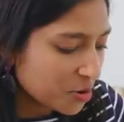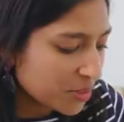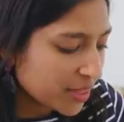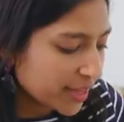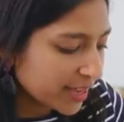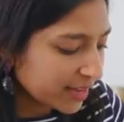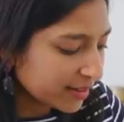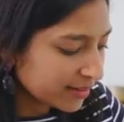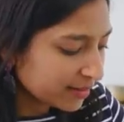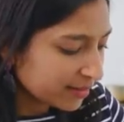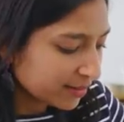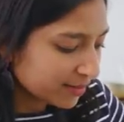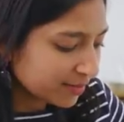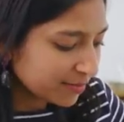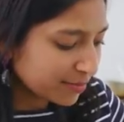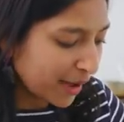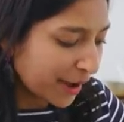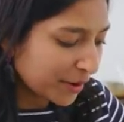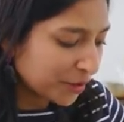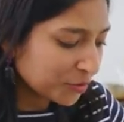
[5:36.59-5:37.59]
know that
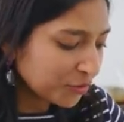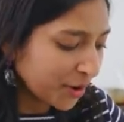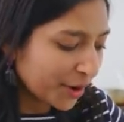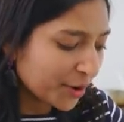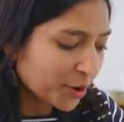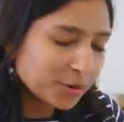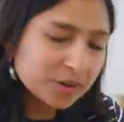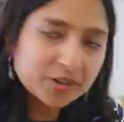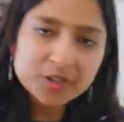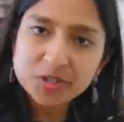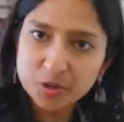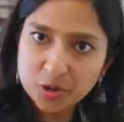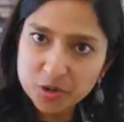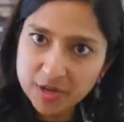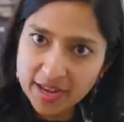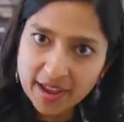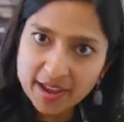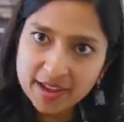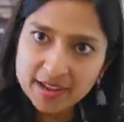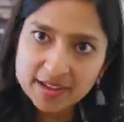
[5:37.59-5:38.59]
mild fireworks
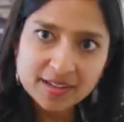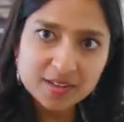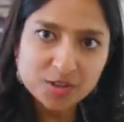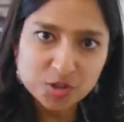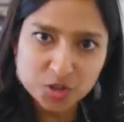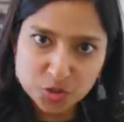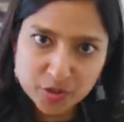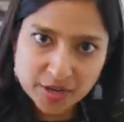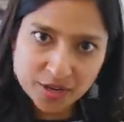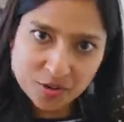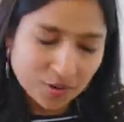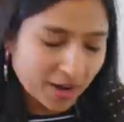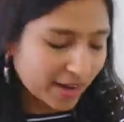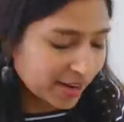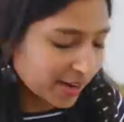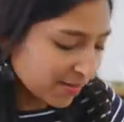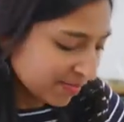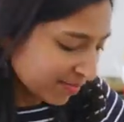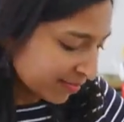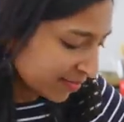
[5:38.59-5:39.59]
are okay, you're doing it
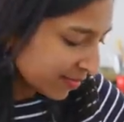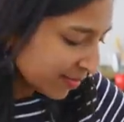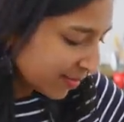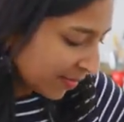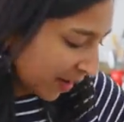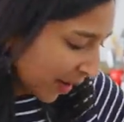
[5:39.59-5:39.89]
right.